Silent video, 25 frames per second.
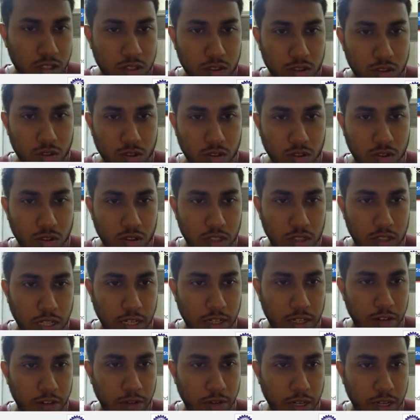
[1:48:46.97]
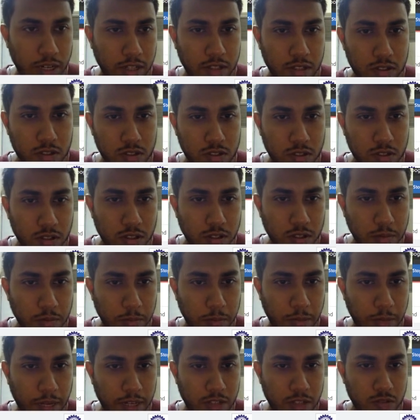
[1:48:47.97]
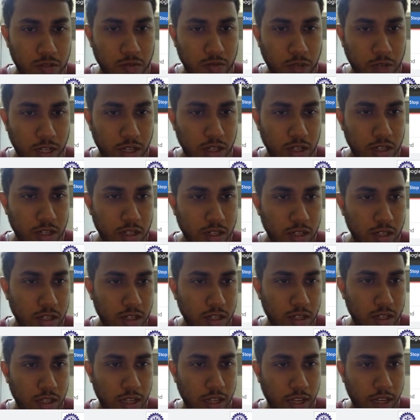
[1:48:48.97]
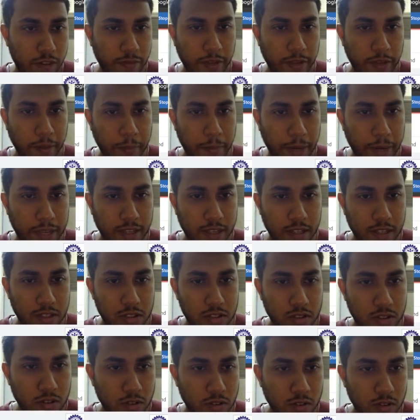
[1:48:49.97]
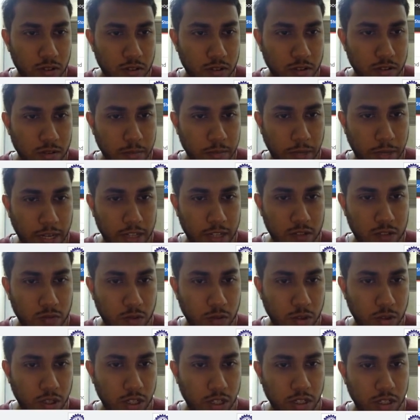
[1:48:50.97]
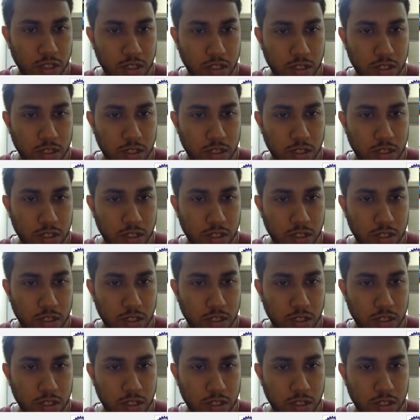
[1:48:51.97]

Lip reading: So the reward is minus 1 and v pi is minus 14,